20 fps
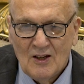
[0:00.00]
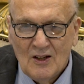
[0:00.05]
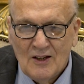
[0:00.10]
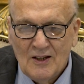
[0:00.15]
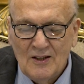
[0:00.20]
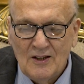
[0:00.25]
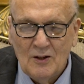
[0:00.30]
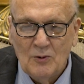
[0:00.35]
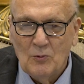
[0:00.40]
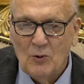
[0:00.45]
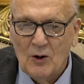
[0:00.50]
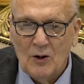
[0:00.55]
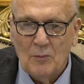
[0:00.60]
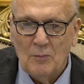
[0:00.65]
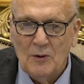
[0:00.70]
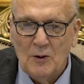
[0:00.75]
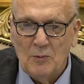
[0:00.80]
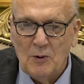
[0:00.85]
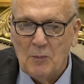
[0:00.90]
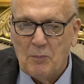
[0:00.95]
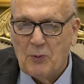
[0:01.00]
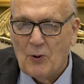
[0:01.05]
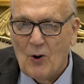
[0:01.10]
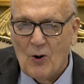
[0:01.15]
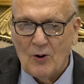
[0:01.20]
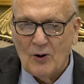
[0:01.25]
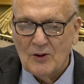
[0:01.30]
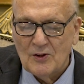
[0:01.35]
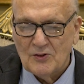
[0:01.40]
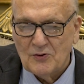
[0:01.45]
He didn't want them to be
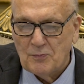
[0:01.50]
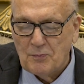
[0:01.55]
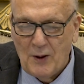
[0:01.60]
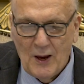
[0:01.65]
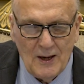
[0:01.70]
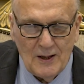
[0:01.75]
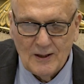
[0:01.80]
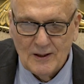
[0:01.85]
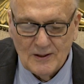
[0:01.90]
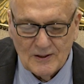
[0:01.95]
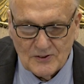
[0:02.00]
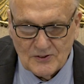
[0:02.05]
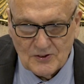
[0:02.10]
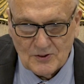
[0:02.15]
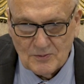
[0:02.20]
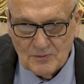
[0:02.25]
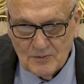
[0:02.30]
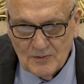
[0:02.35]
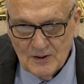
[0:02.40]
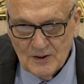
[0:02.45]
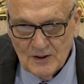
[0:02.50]
part of this paganism.